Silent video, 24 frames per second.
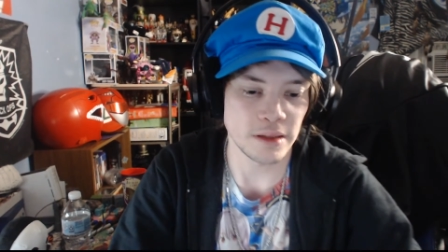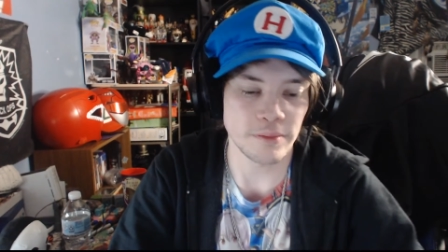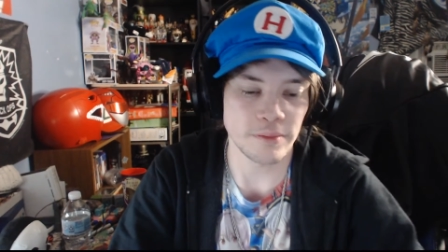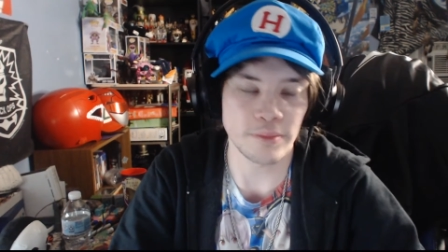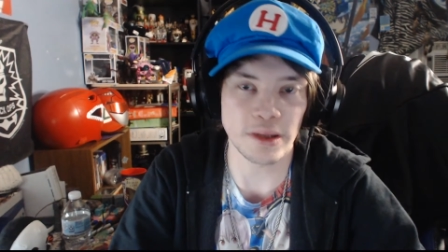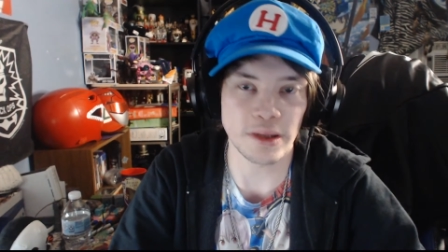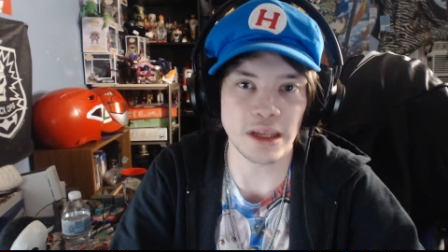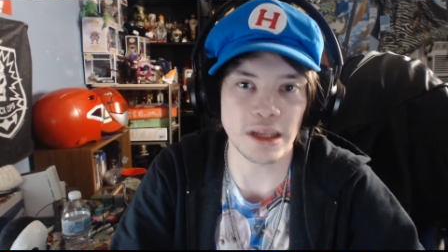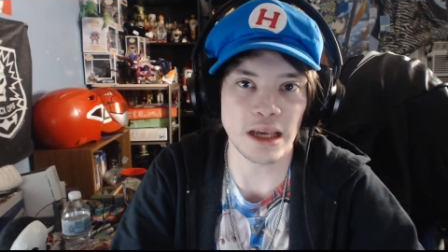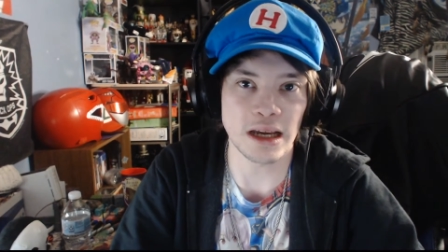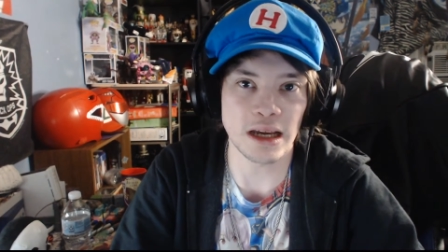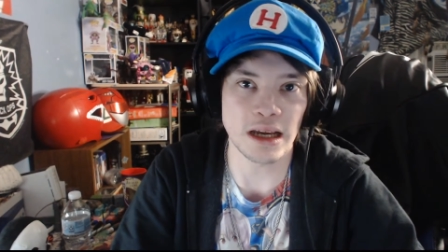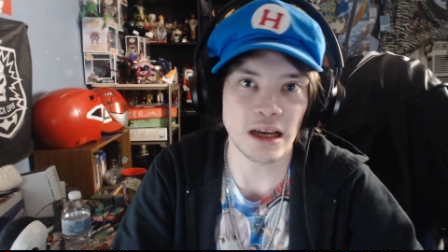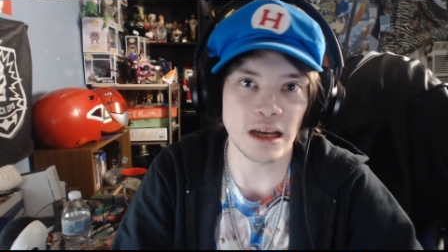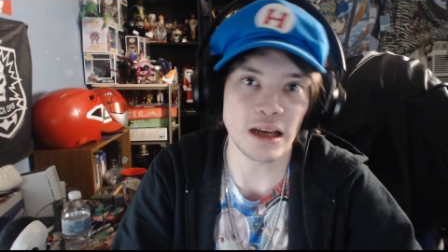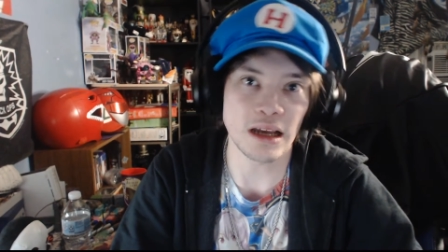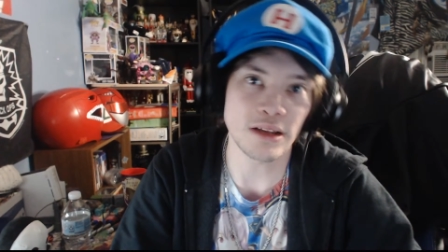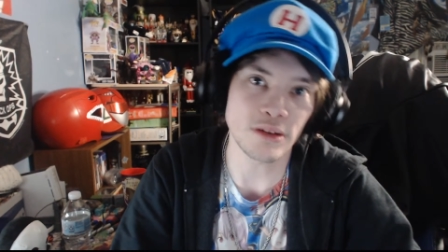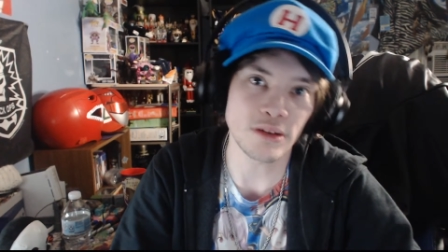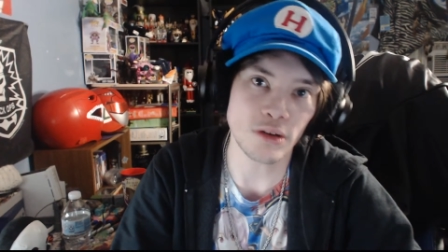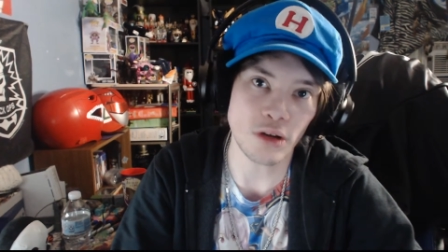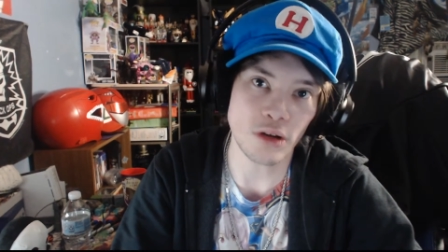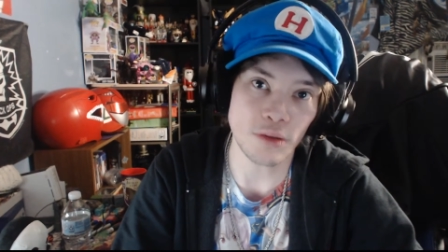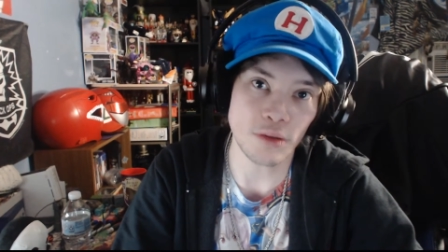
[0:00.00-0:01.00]
But yeah, I
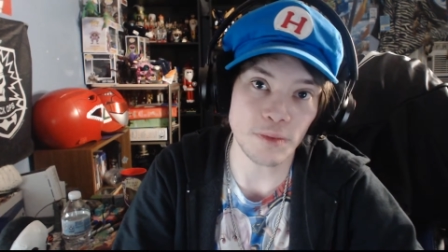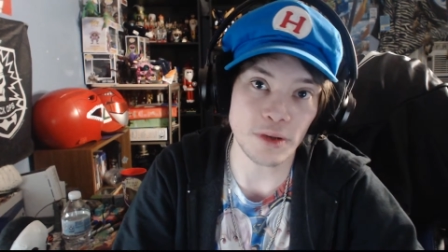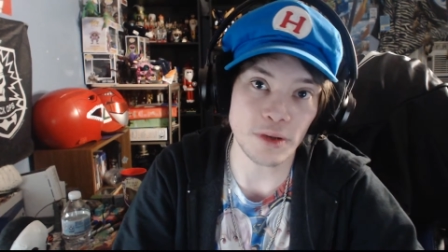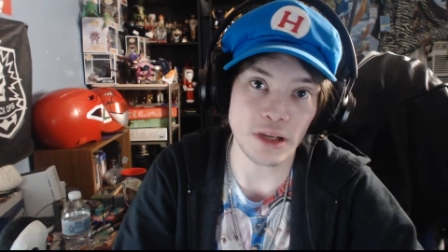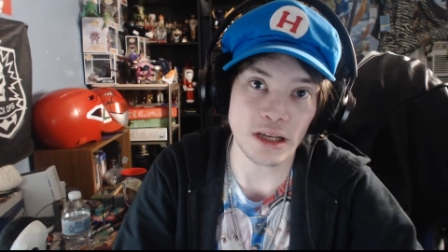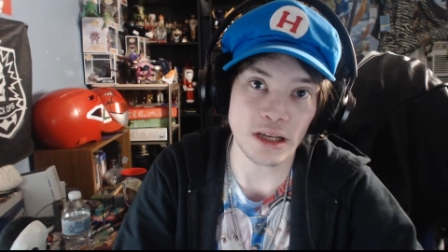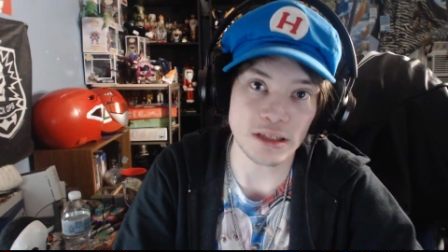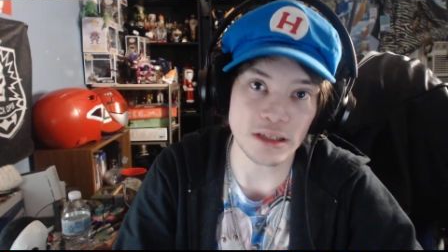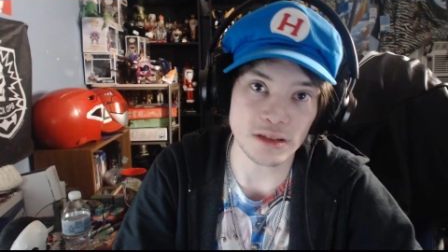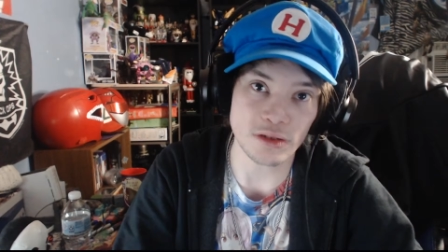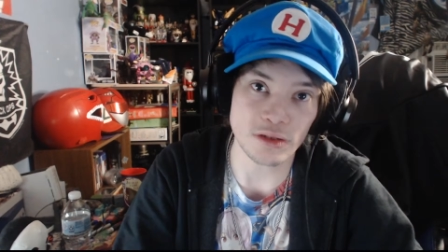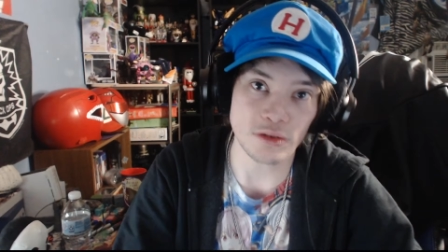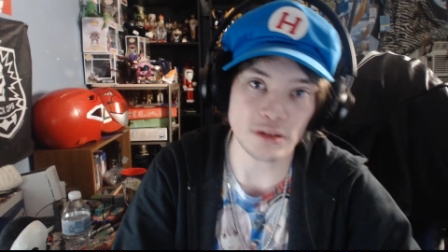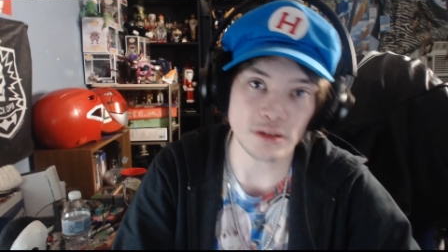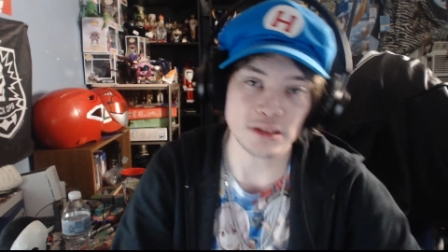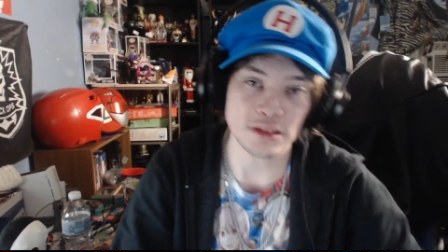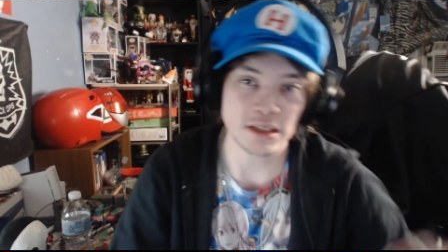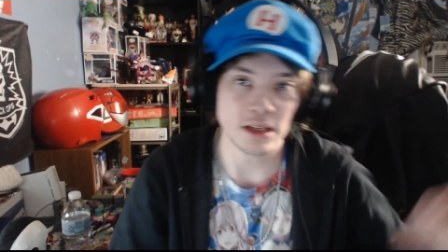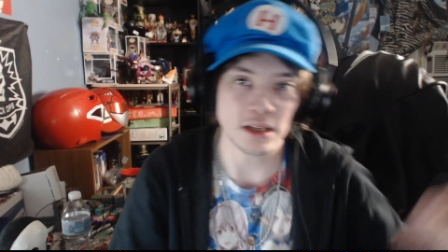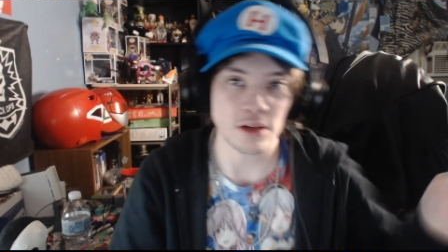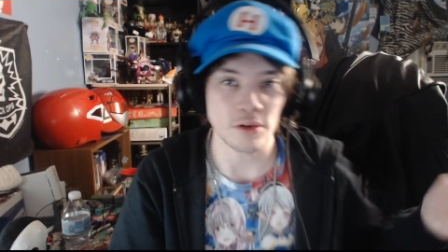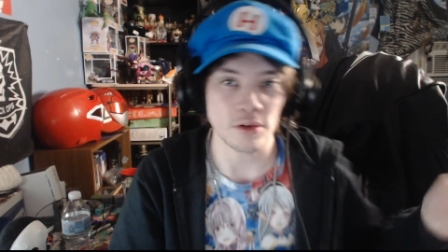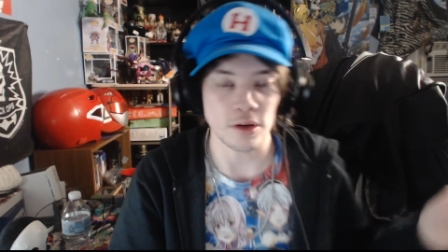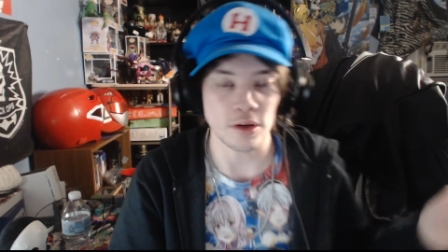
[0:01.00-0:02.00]
do hope you guys enjoyed this
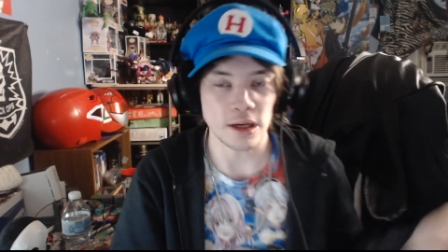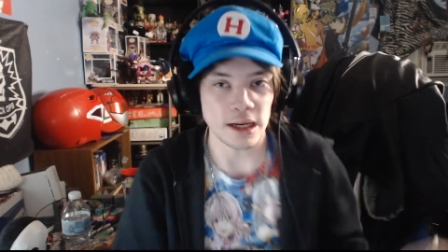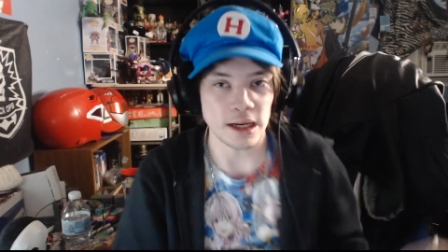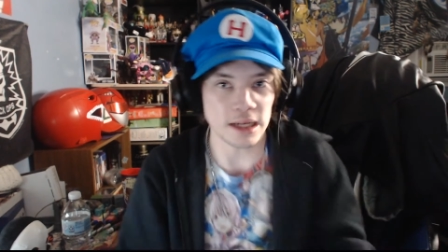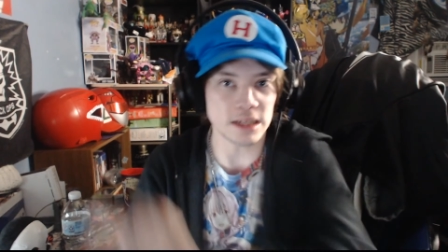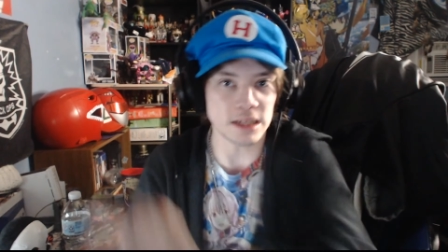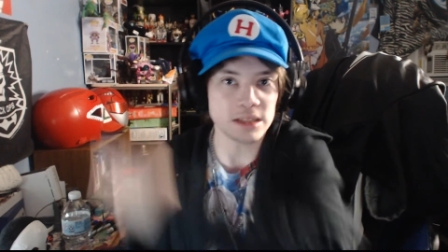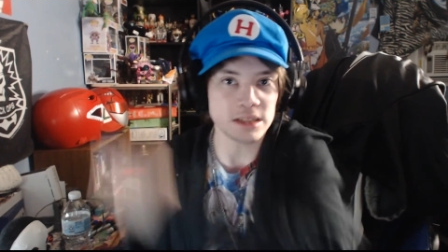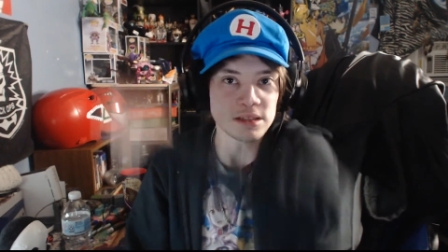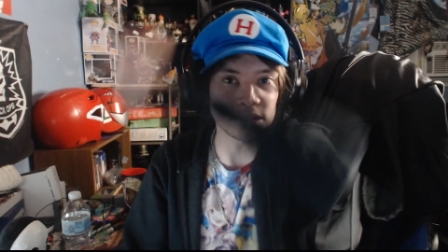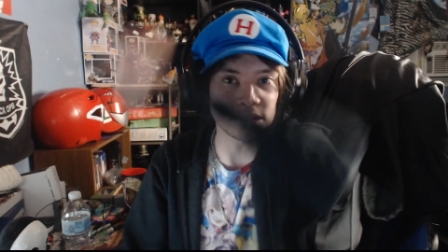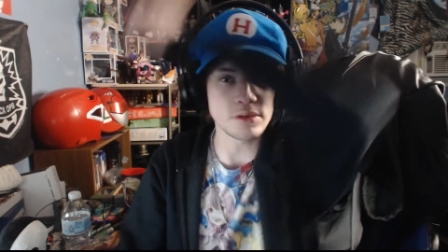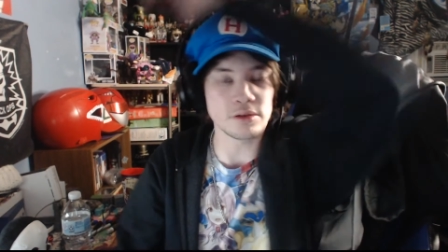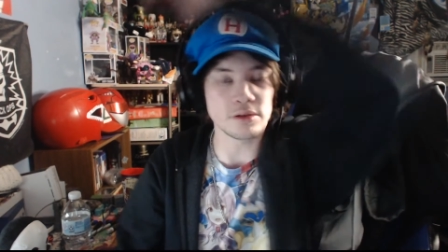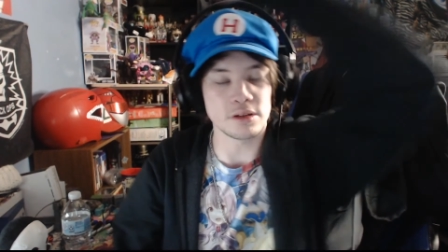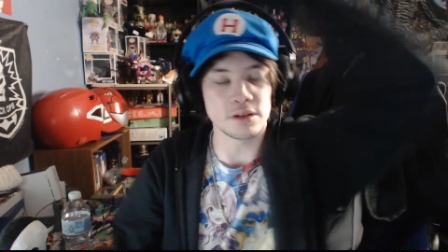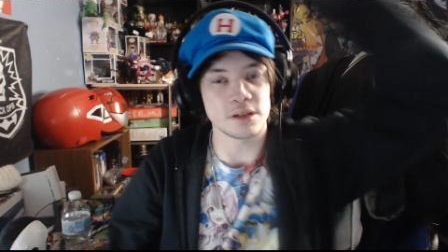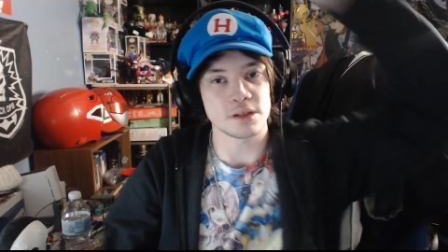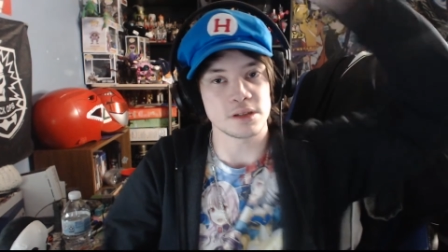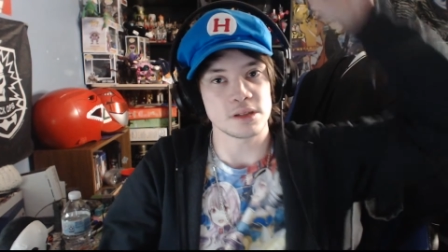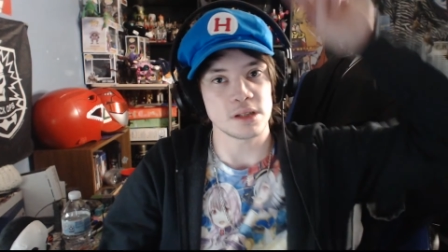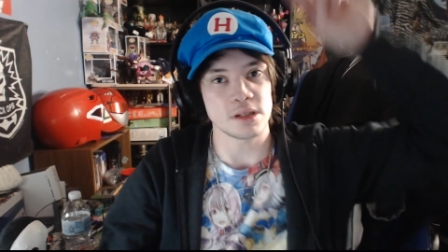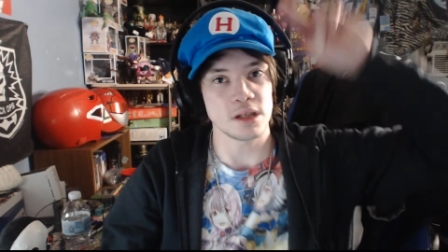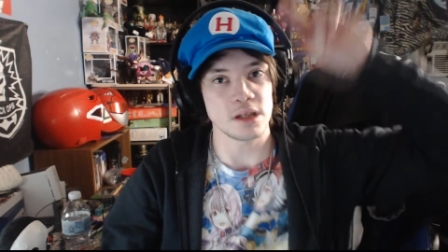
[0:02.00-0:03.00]
video, as always.